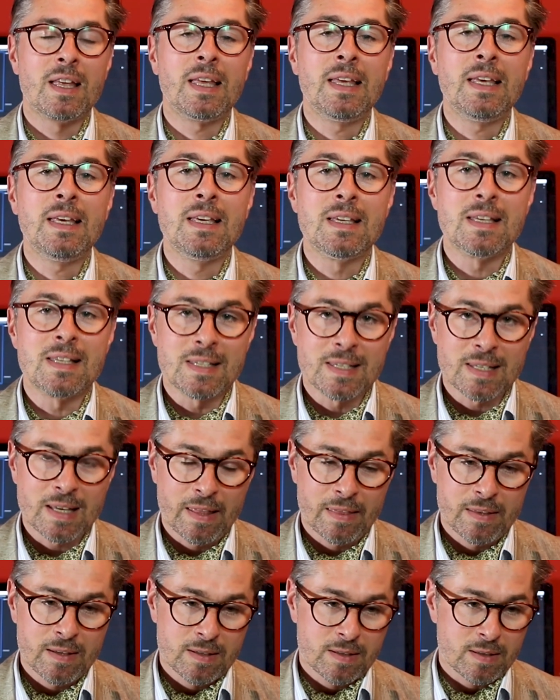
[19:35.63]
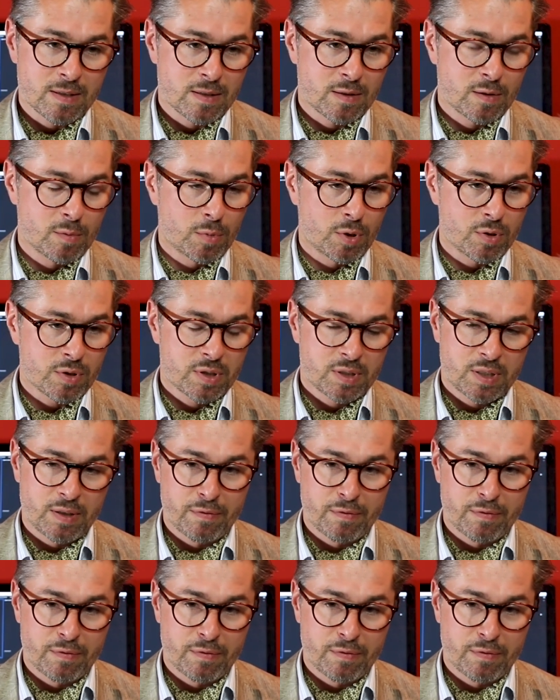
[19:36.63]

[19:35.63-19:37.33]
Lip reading: ease, and this is the most